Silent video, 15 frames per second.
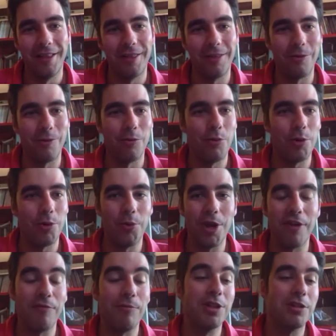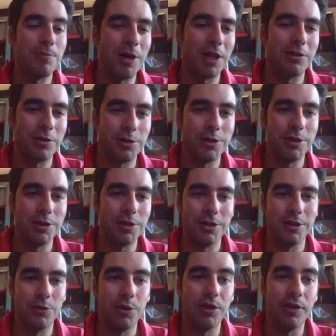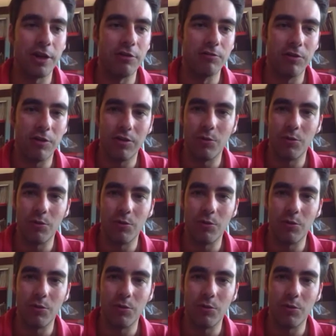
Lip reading: So we have much better results